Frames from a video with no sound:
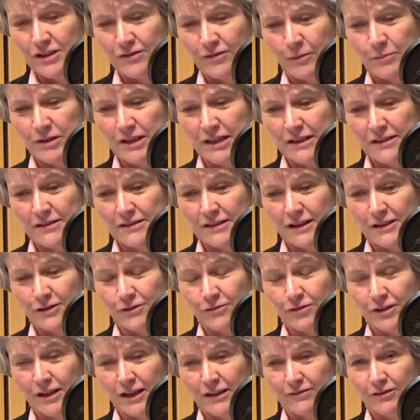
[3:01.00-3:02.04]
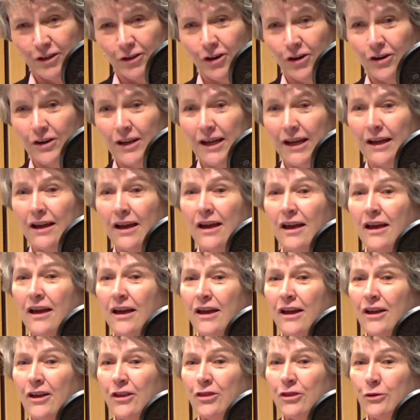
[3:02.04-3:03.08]
of Aberdeen Centre for Lifelong Learning,
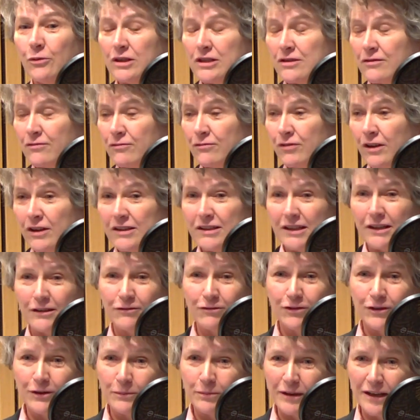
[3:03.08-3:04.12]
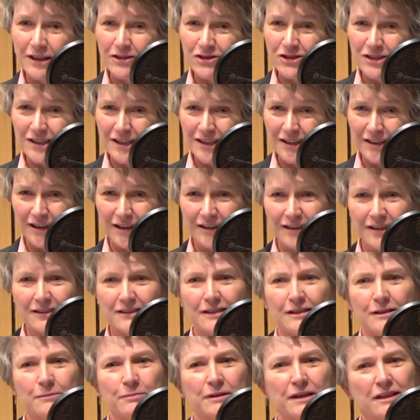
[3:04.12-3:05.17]
there was funding for a PhD, and I
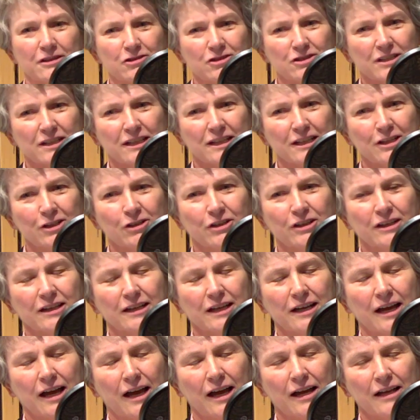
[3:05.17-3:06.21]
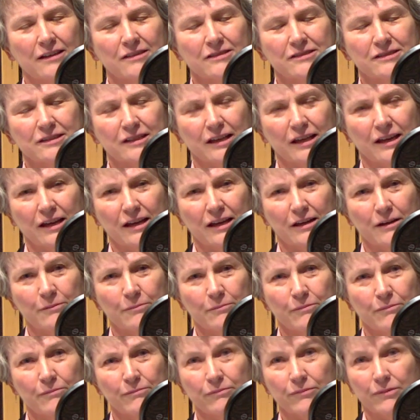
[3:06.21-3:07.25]
did a PhD looking at
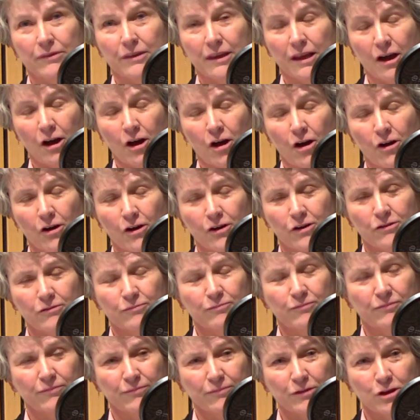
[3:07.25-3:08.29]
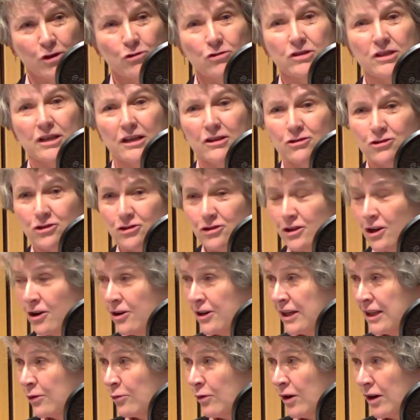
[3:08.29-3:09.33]
how new teachers
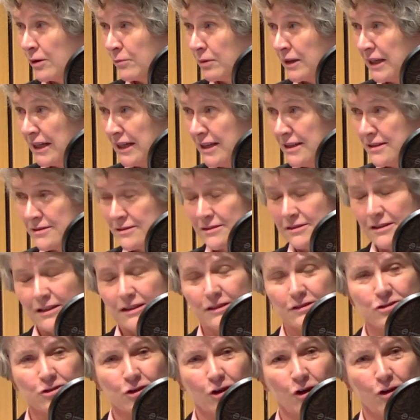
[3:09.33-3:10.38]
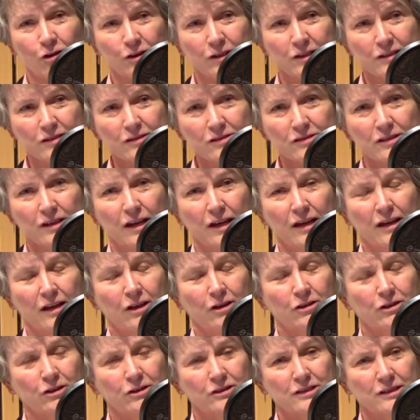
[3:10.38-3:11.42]
learn in the workplace in Scotland,
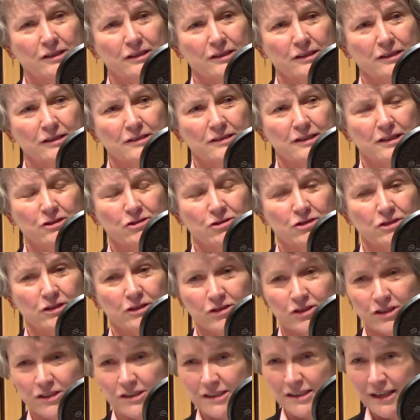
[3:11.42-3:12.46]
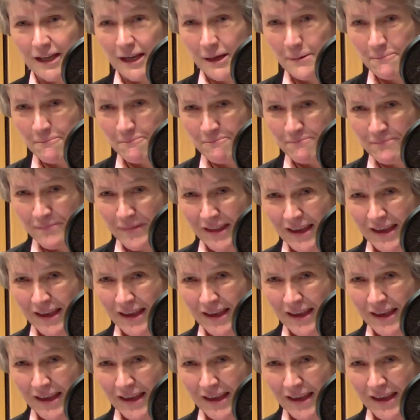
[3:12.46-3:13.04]
looked at the teacher induction scheme.